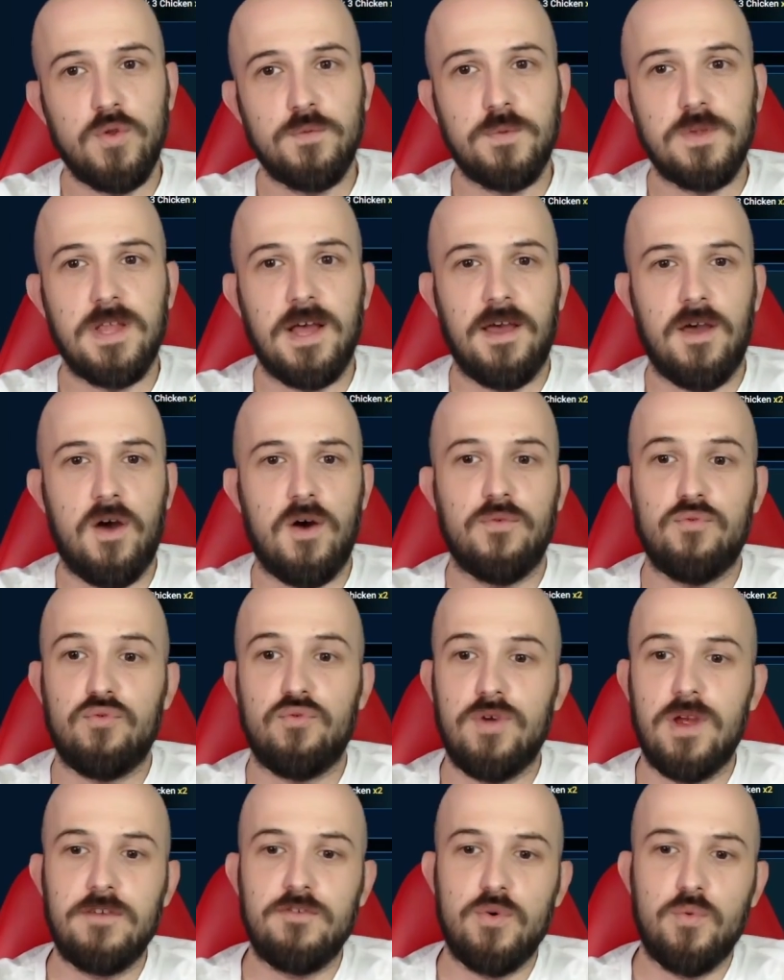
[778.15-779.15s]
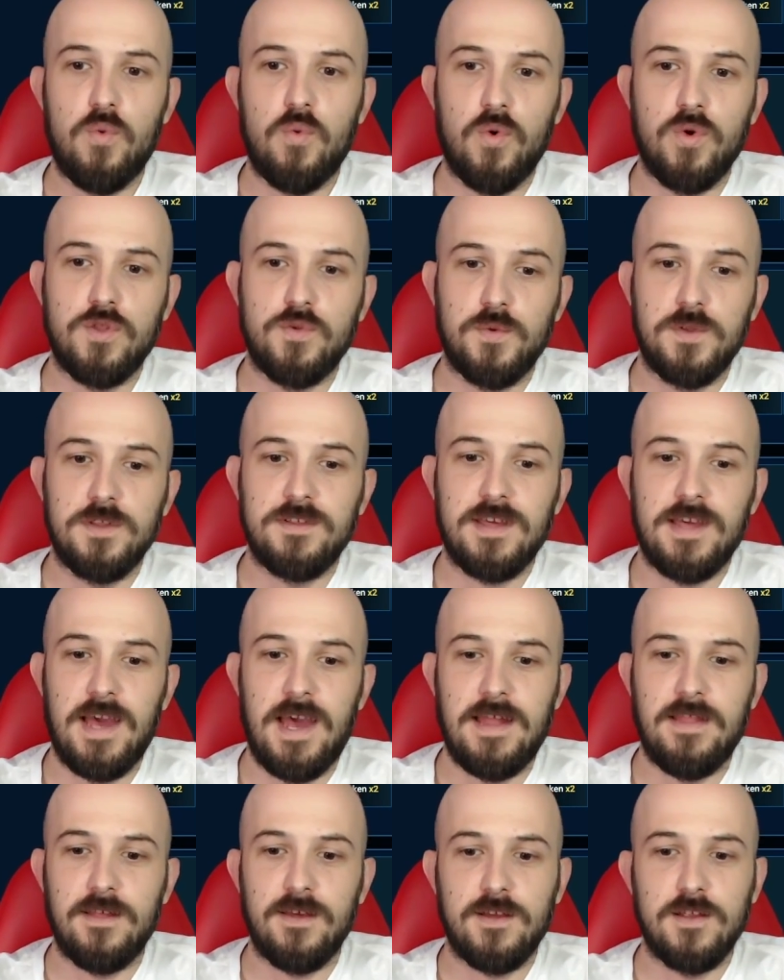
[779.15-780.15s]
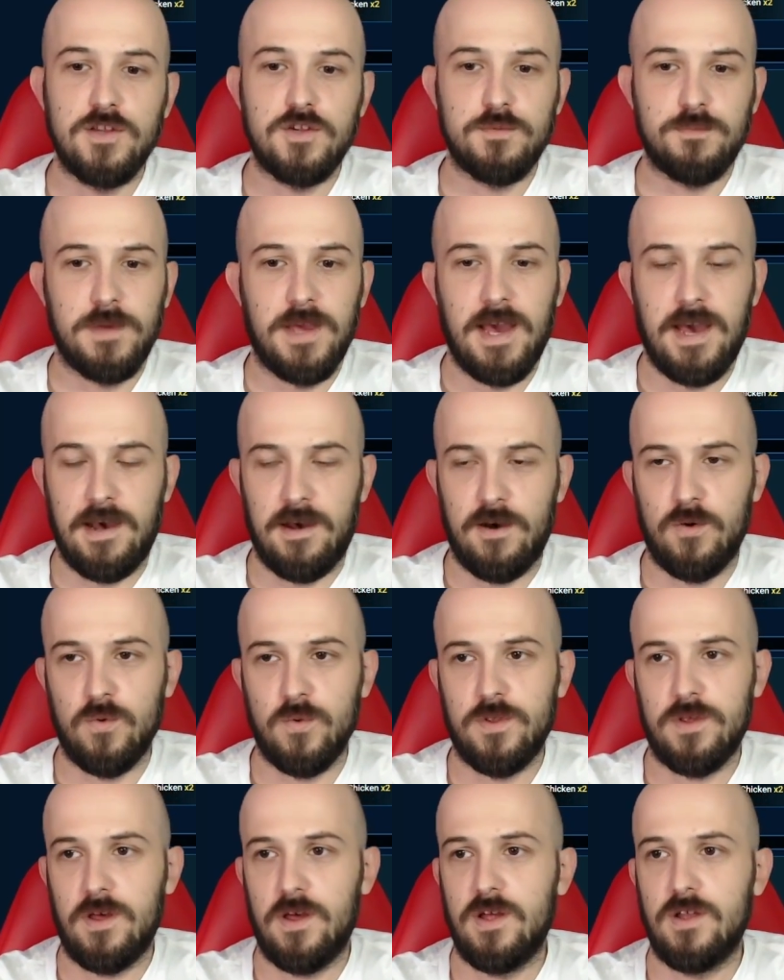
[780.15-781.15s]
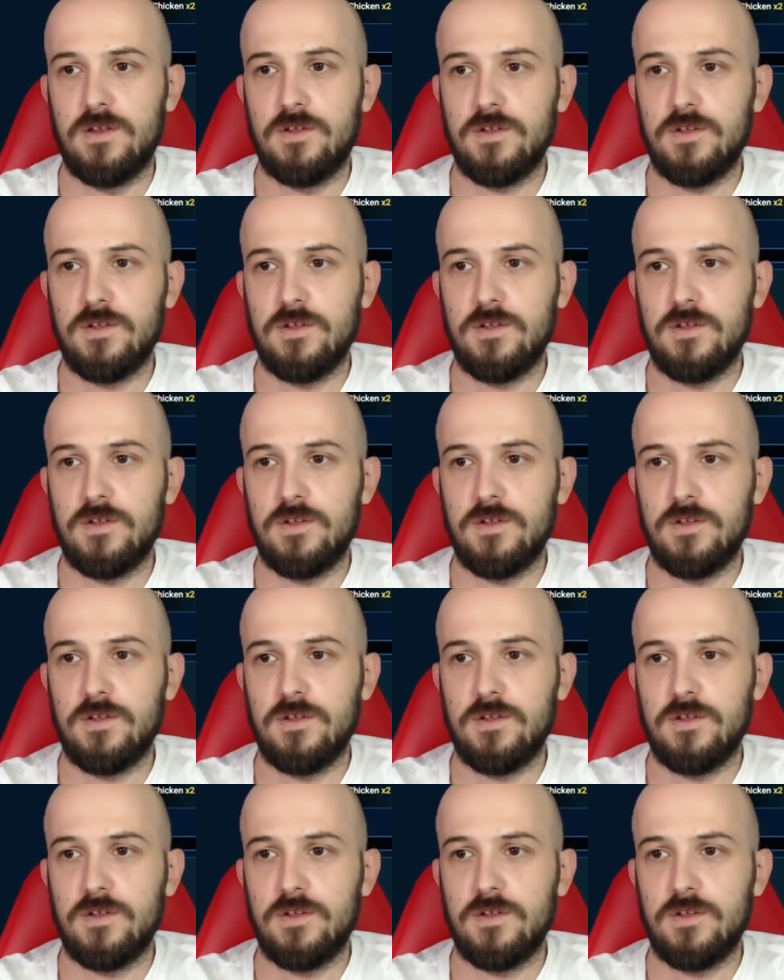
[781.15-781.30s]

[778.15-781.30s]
but they are free rewards once again that can just be held and